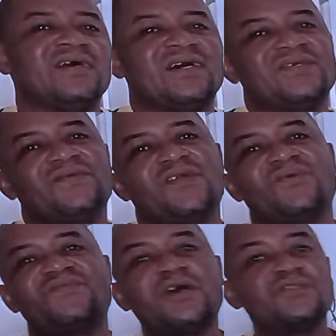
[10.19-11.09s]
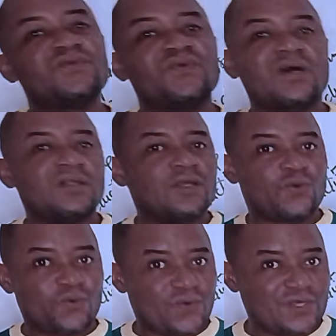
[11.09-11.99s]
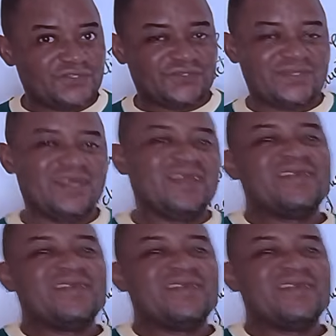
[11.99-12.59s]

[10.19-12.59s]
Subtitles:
and you've heard of Van de Waal equation.